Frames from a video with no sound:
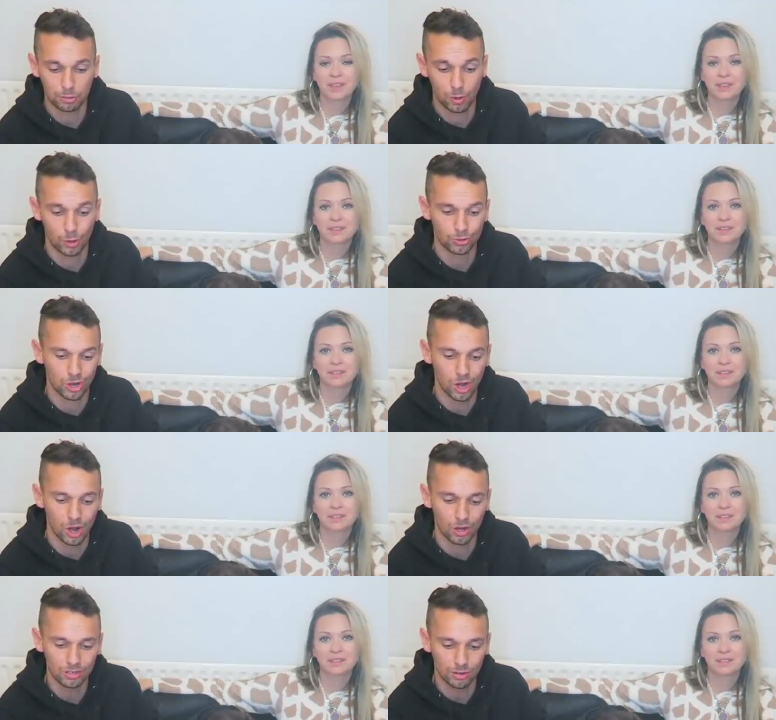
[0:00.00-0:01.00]
Speaker 1: Buswell, who's
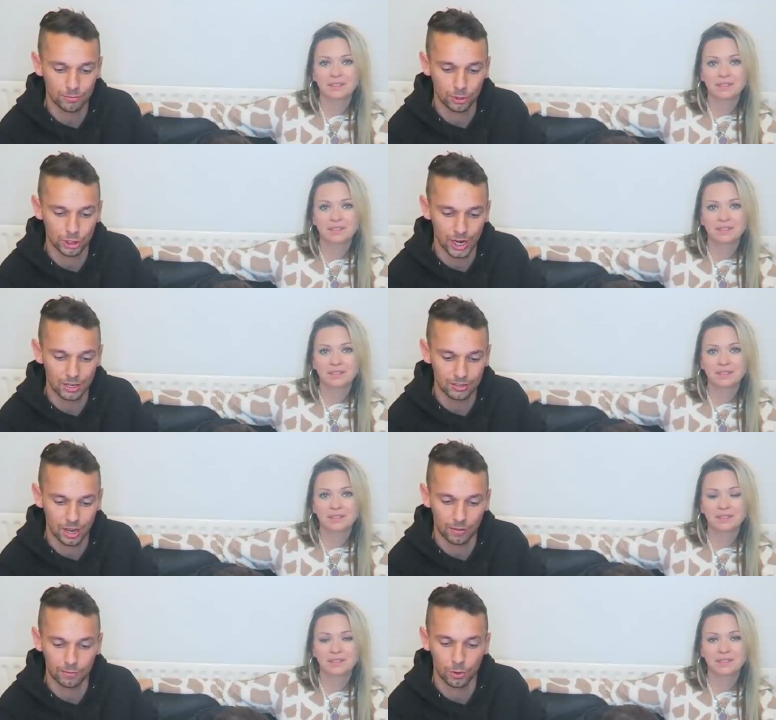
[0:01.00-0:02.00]
asked for a shout
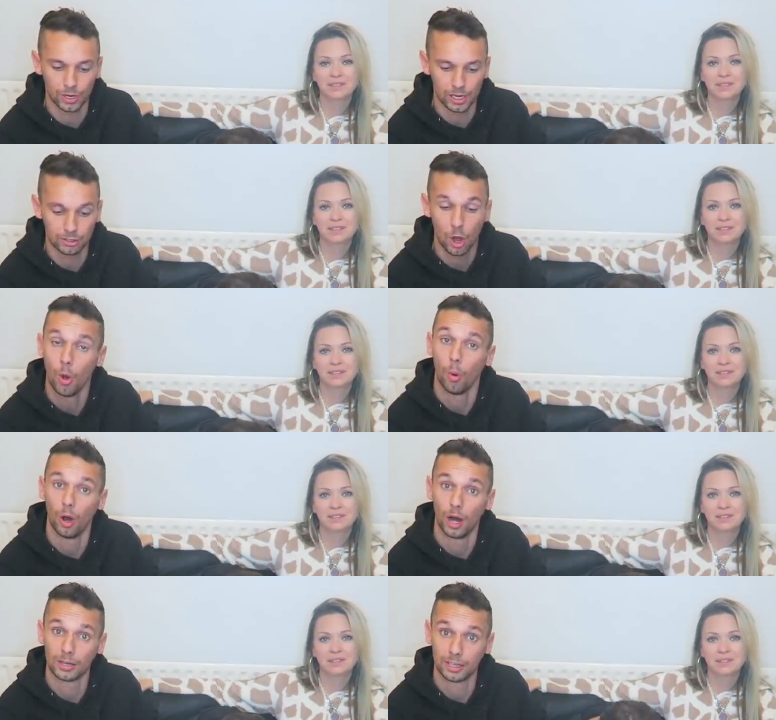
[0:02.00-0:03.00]
out for his,
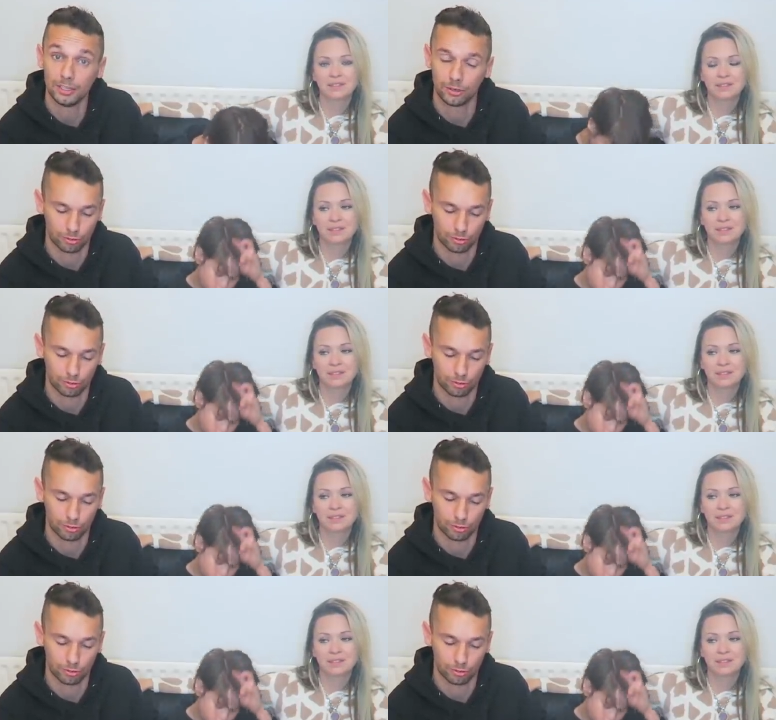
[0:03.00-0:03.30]
as he